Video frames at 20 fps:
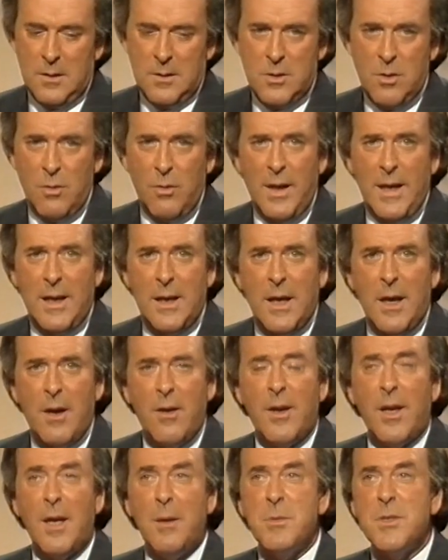it's too late
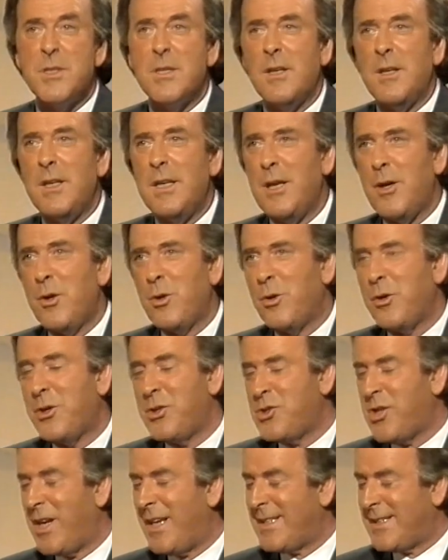now, and I'm certainly not
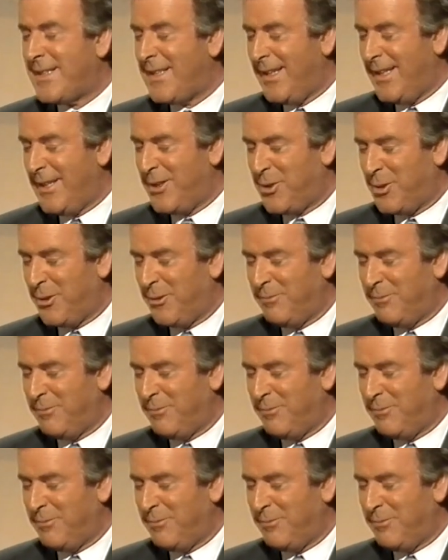going to chastise